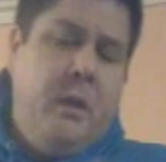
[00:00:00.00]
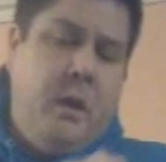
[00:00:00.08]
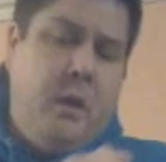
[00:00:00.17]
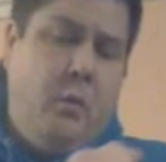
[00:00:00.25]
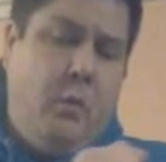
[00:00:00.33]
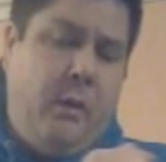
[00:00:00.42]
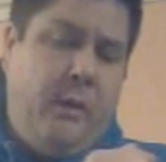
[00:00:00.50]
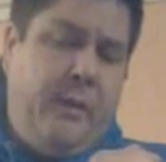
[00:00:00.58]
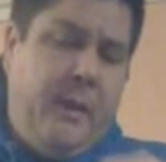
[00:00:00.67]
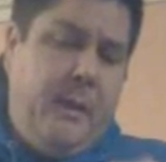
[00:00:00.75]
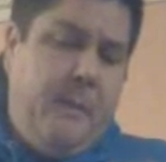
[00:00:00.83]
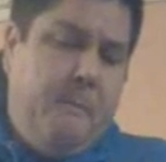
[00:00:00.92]
one of
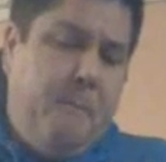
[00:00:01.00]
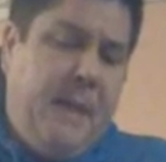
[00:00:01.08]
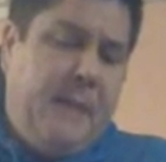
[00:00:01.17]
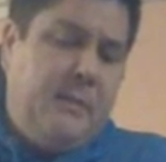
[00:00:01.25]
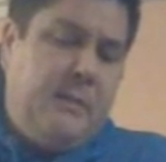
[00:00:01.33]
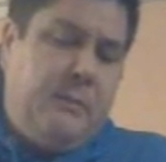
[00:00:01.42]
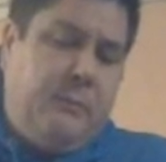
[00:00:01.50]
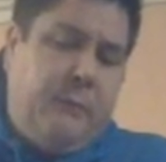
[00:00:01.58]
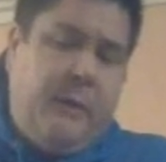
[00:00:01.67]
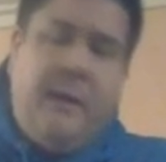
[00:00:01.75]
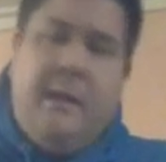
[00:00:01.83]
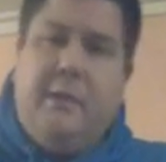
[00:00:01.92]
the best,
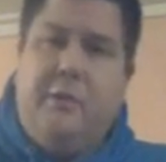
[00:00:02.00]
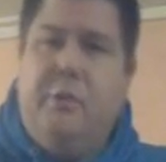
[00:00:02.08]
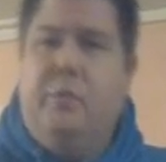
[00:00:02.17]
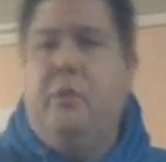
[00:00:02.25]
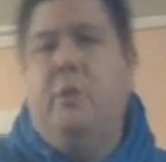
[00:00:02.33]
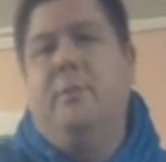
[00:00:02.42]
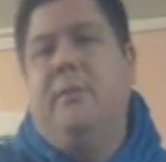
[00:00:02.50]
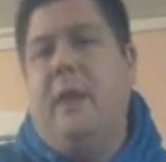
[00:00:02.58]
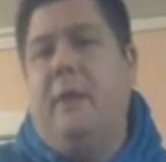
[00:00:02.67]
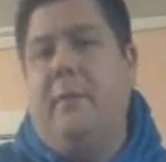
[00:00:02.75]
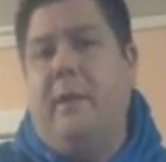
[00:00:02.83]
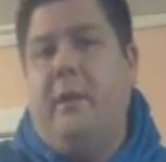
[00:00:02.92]
friendliest YouTubers
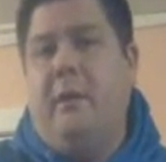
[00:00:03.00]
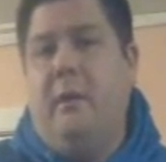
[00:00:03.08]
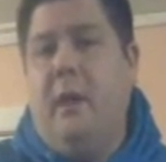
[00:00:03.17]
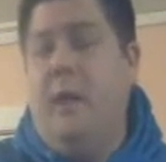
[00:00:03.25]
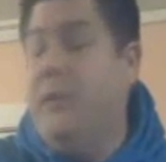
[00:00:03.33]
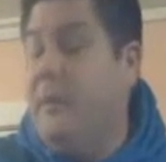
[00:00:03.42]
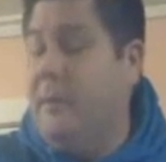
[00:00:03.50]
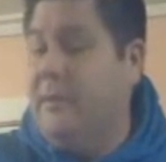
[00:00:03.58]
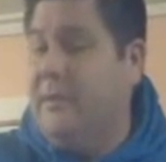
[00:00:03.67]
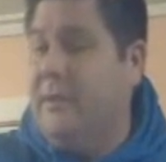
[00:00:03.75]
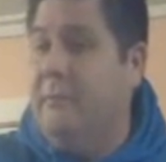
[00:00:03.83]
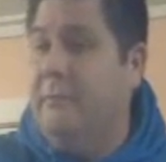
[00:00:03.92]
out there, other than
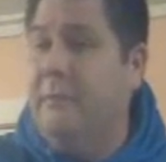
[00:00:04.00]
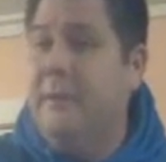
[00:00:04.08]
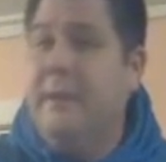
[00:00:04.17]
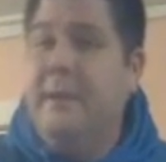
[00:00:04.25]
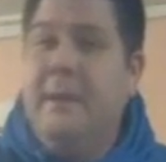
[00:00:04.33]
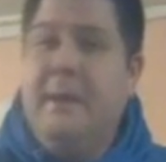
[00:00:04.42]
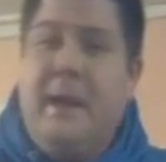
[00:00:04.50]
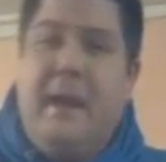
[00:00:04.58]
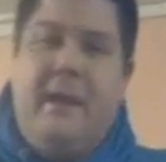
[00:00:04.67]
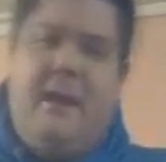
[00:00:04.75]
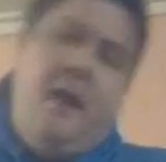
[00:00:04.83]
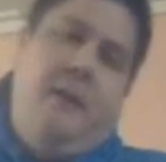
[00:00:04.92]
myself.
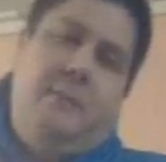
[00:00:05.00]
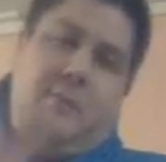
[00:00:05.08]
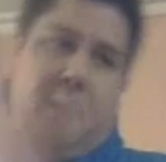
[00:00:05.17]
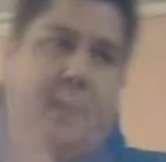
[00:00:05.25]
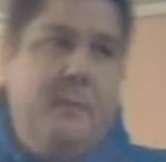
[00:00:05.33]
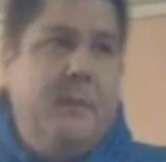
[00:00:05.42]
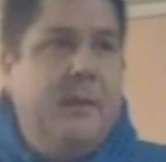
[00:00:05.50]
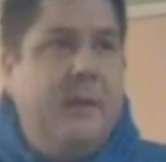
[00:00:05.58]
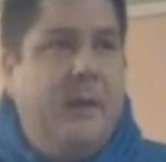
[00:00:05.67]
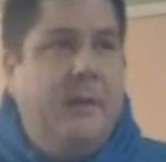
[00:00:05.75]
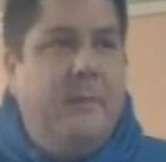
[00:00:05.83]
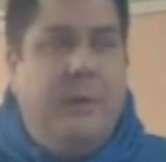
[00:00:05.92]
And no, I'm just playing.
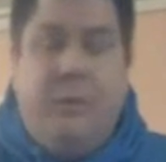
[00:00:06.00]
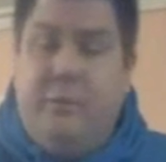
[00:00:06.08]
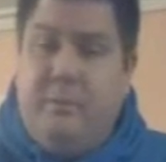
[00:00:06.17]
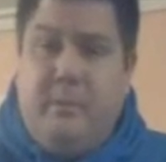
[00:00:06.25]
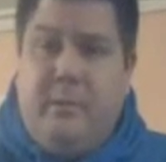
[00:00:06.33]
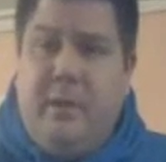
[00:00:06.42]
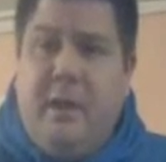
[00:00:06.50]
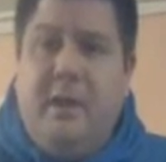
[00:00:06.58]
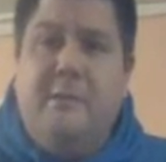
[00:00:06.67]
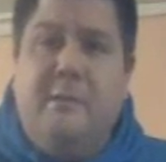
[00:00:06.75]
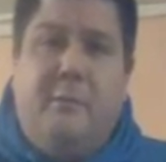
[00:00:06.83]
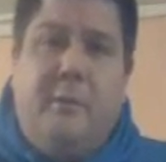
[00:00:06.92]
But there's
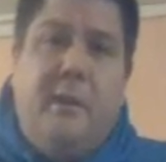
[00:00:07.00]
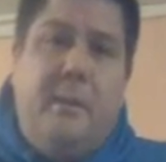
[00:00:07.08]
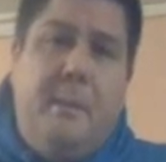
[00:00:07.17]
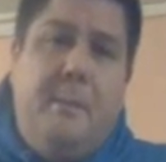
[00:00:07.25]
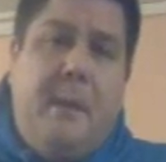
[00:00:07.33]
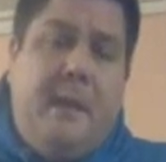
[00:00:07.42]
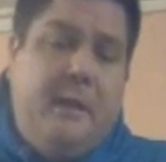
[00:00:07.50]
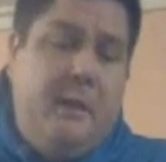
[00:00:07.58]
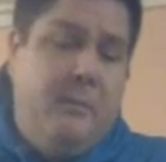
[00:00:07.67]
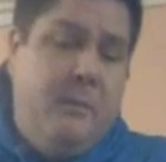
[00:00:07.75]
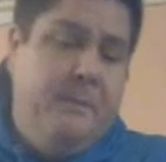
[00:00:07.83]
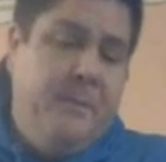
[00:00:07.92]
tons of friendly people out
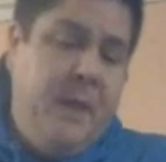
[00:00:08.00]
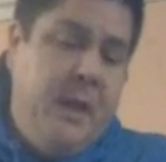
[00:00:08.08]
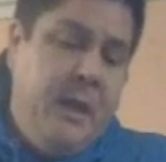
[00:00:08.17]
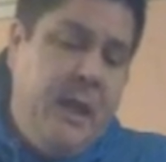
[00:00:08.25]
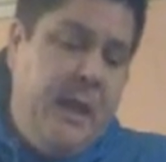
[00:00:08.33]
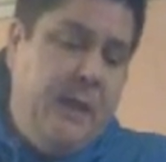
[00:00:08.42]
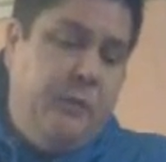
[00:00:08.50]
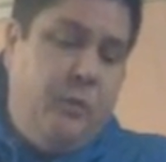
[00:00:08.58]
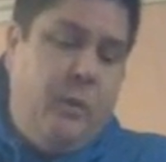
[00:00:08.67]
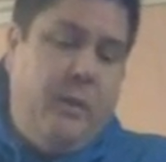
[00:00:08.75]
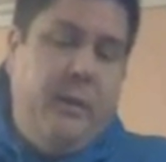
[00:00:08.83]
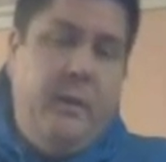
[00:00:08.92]
there, but he is
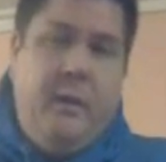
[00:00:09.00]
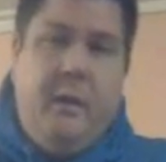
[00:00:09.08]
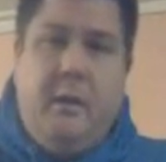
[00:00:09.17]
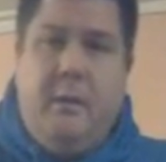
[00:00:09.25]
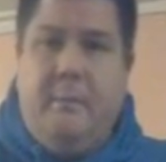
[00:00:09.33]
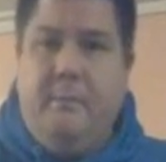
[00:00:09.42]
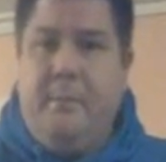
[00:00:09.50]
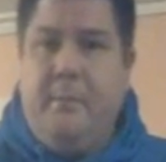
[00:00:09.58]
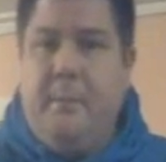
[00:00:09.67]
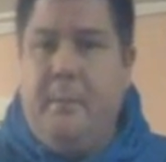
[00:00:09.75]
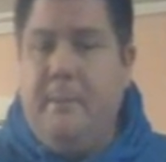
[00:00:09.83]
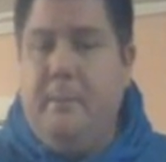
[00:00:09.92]
one of
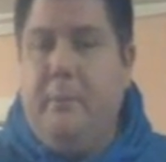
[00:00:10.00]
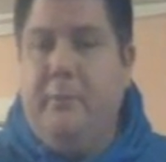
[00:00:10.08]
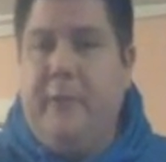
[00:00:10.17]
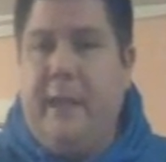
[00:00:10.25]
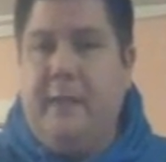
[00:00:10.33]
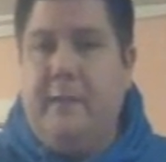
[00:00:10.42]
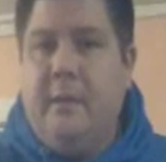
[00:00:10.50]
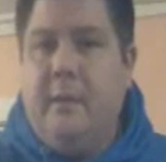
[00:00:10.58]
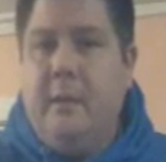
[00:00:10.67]
the people that